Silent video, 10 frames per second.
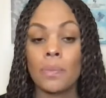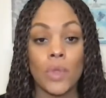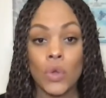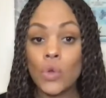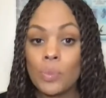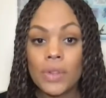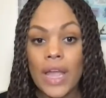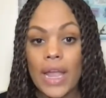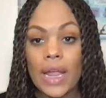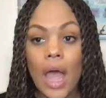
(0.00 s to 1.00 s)
Group
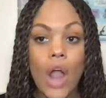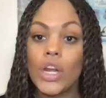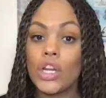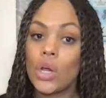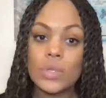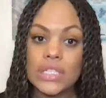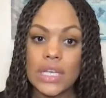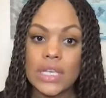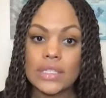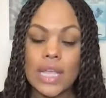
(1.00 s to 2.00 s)
play already knows
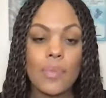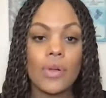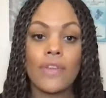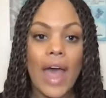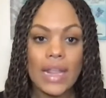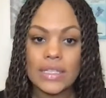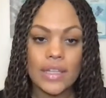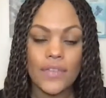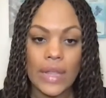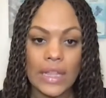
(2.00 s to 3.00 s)
this. They provide
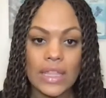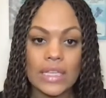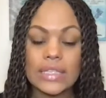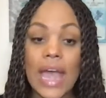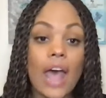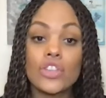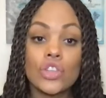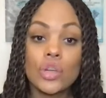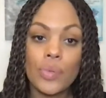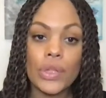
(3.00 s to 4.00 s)
stuff like this. They ask
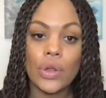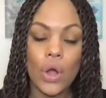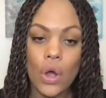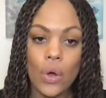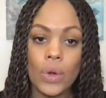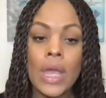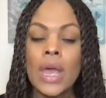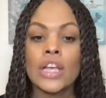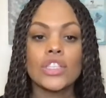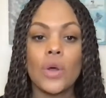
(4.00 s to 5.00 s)
you to bring your own.
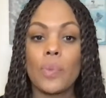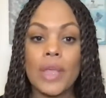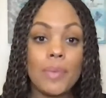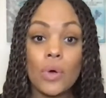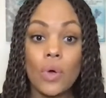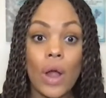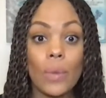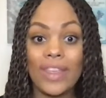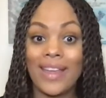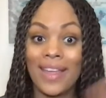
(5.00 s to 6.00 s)
So people who are
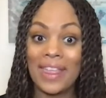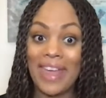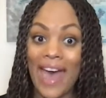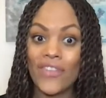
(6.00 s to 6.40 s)
really that